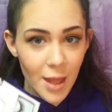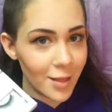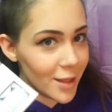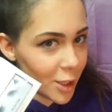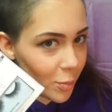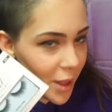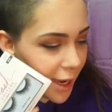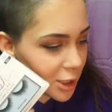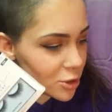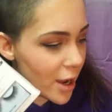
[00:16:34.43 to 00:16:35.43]
Little
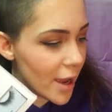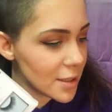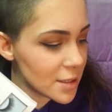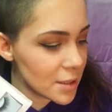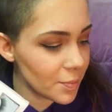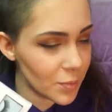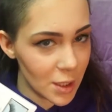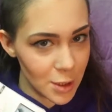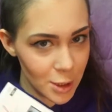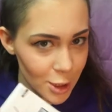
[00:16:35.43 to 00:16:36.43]
Black Dress
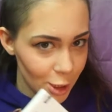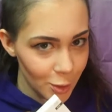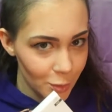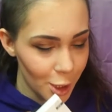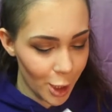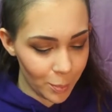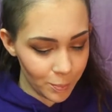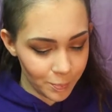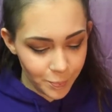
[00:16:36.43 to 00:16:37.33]
because that's a cute name.